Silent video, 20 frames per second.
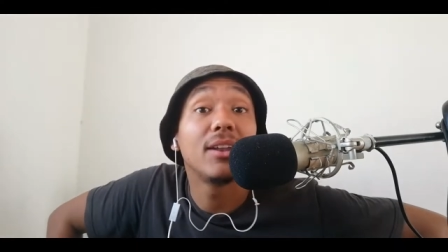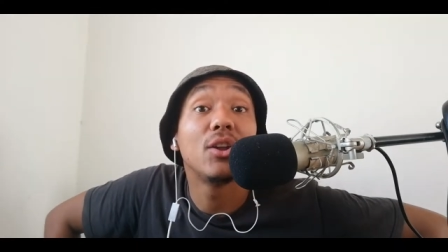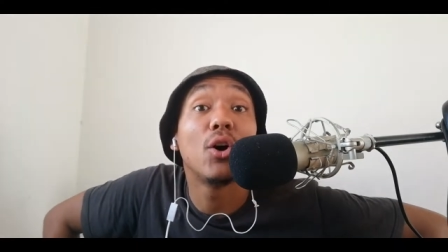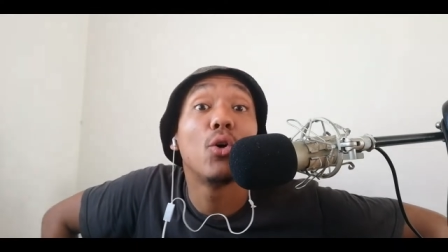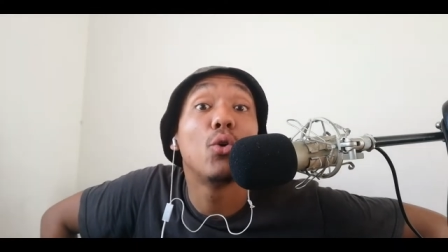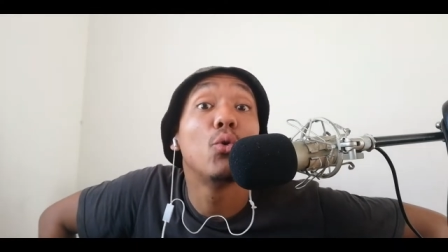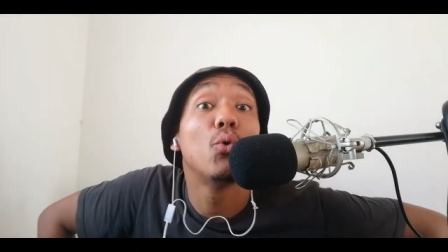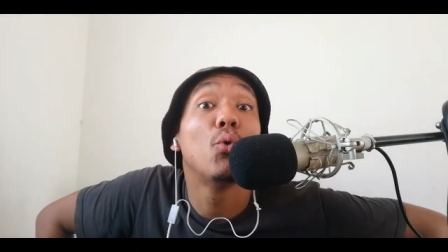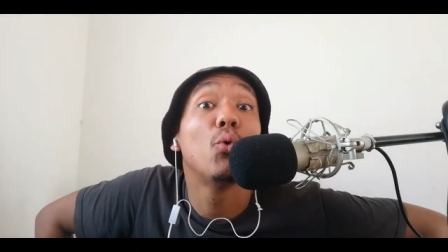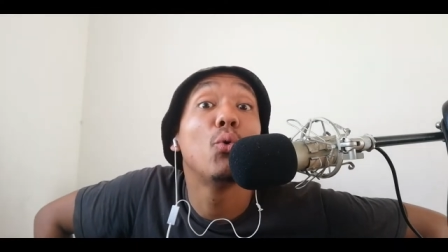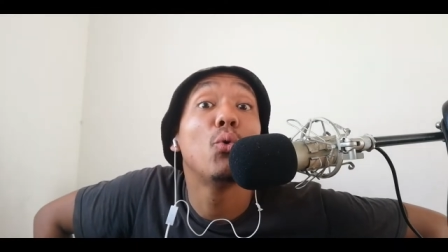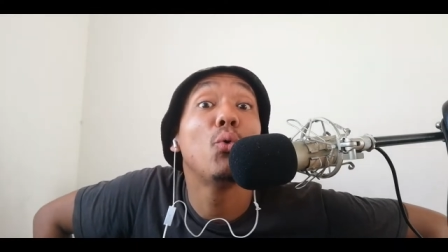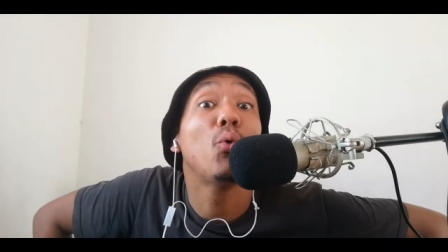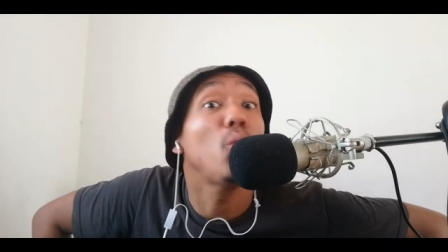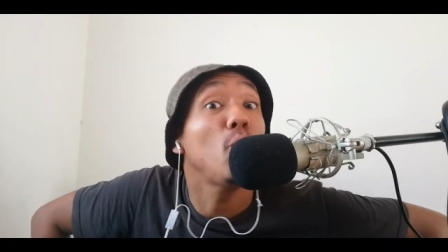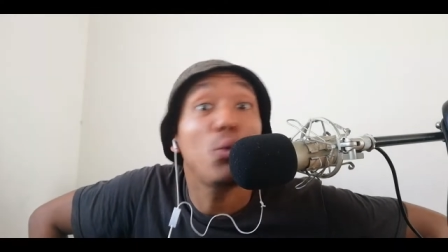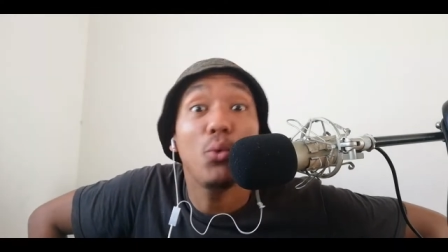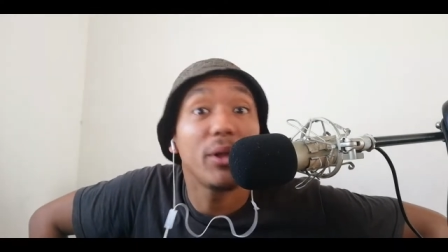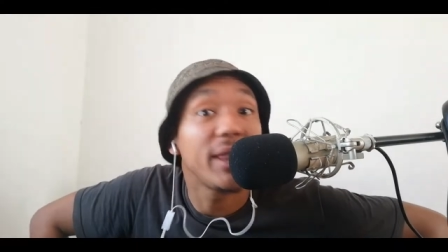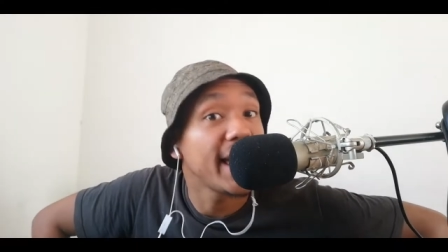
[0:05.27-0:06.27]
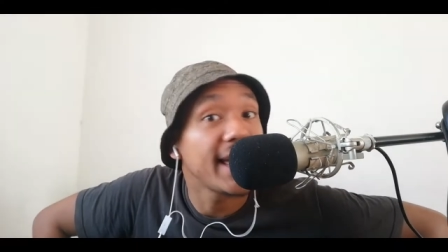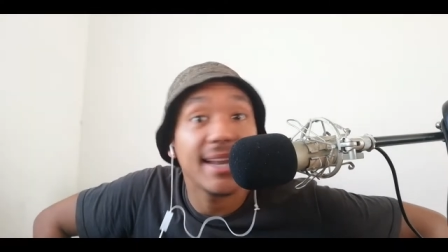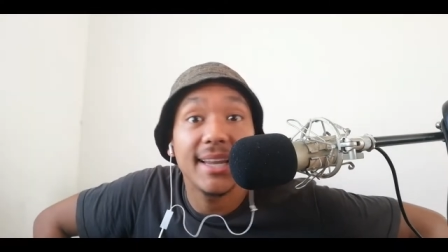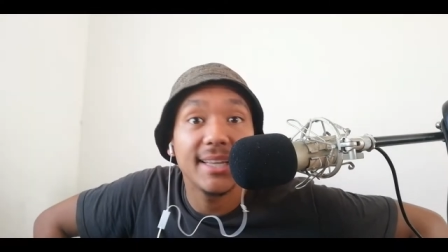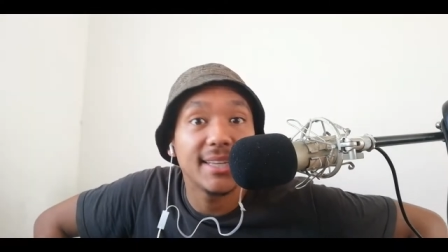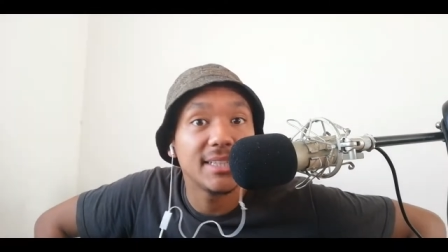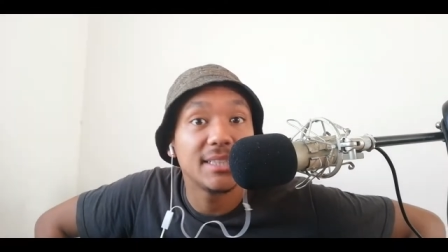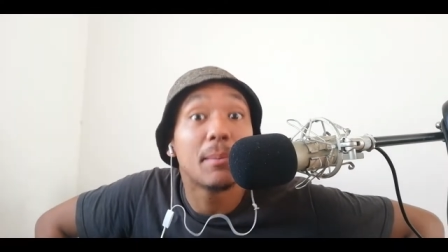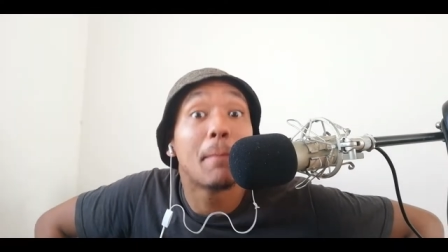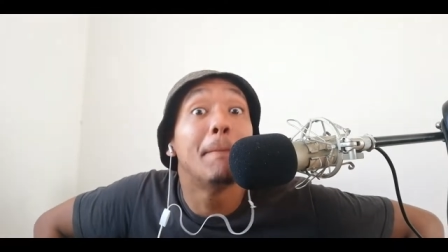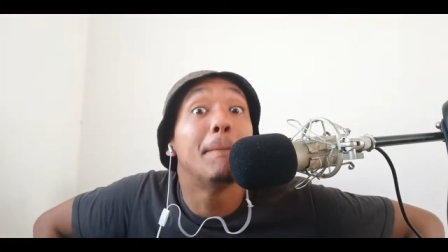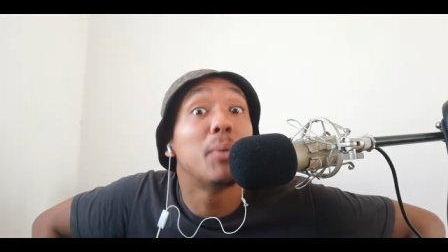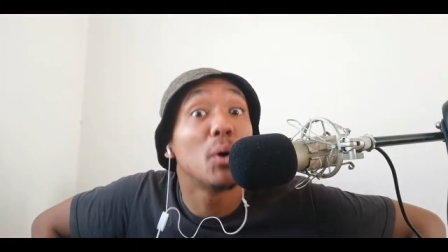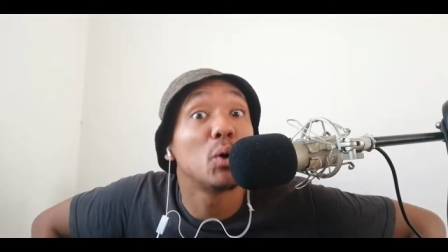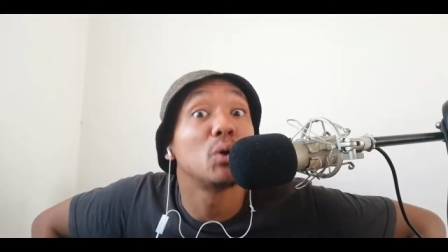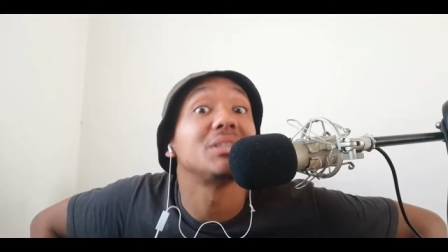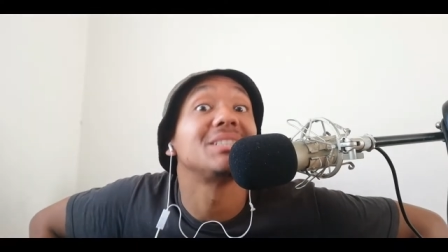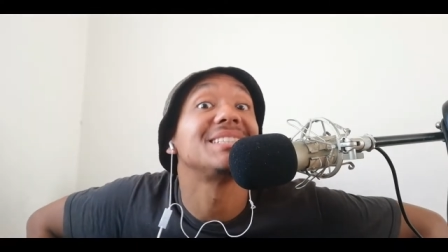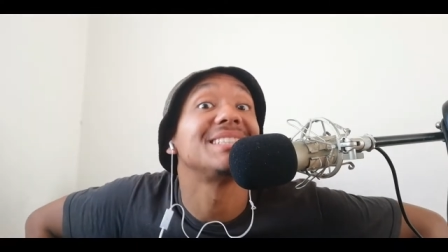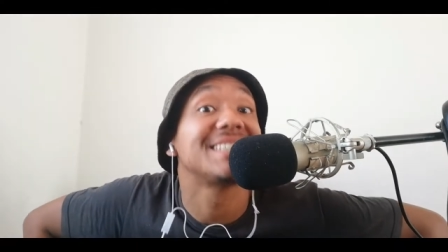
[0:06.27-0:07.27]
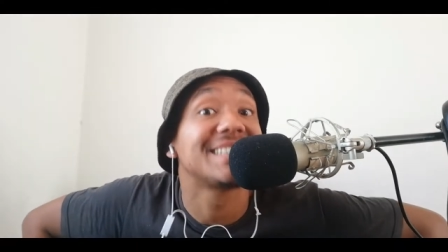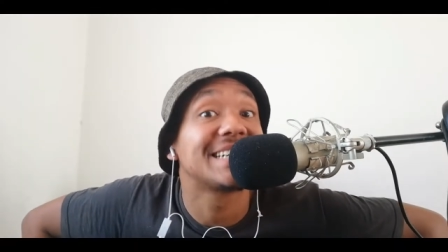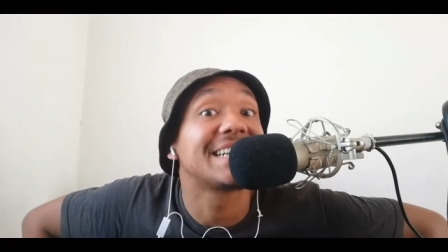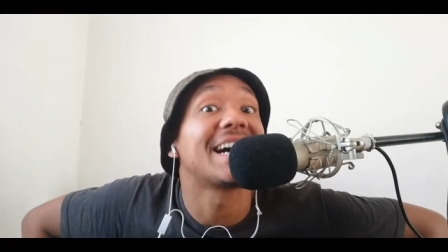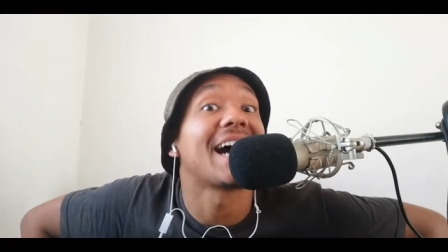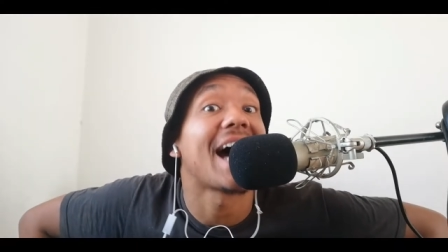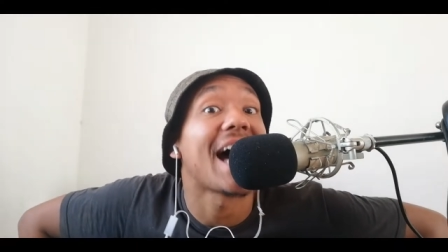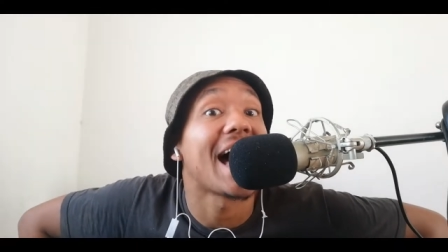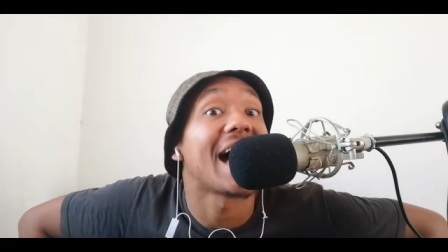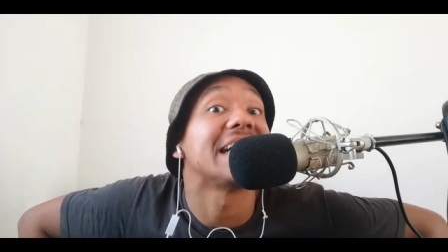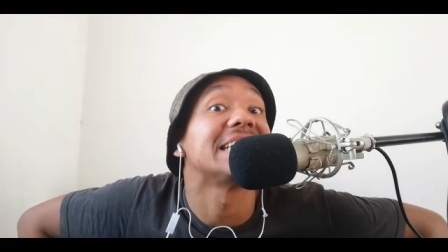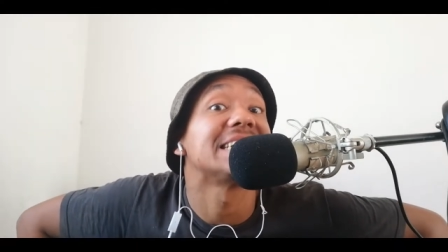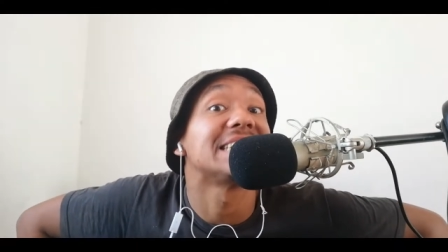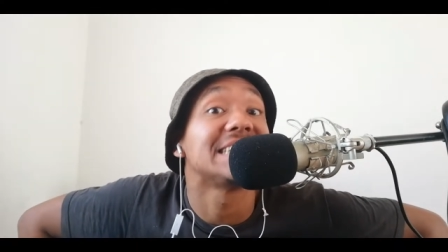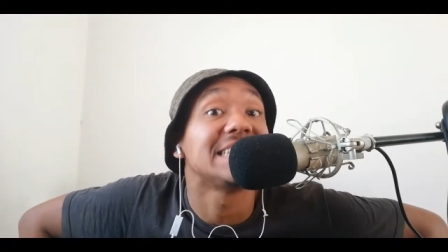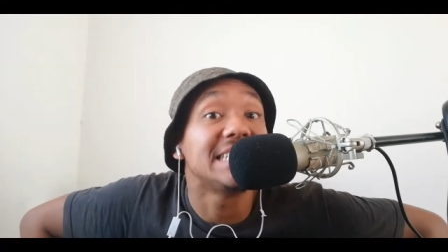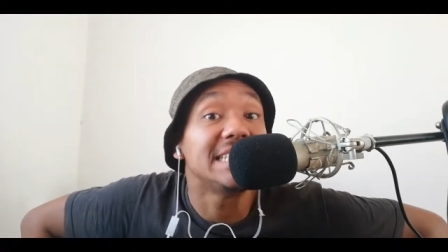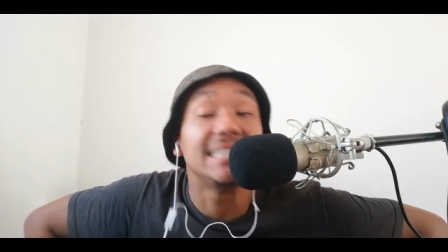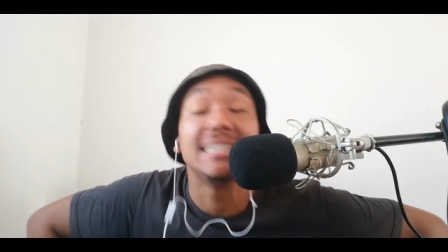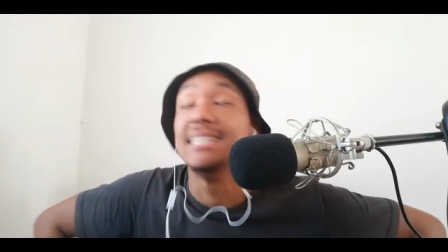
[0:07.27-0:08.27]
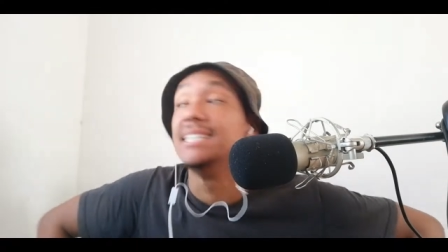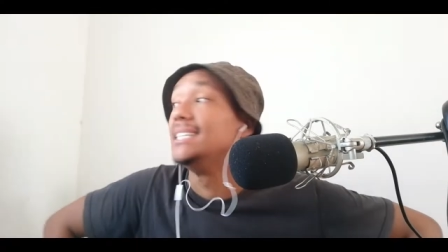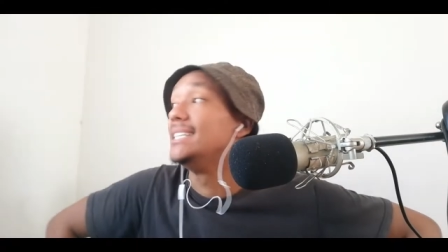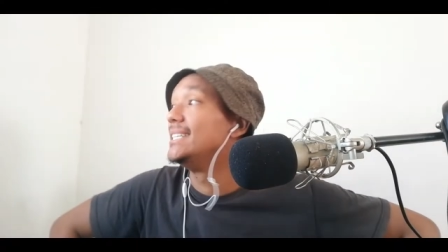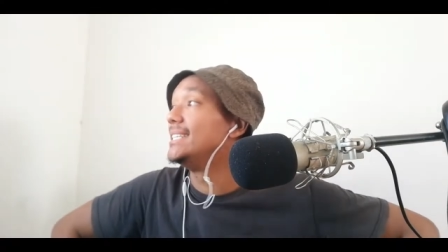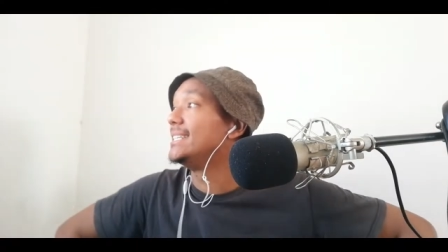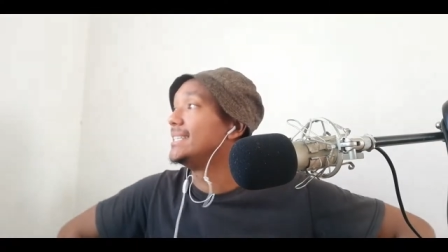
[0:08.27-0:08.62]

Now who that is Boss Scarcy?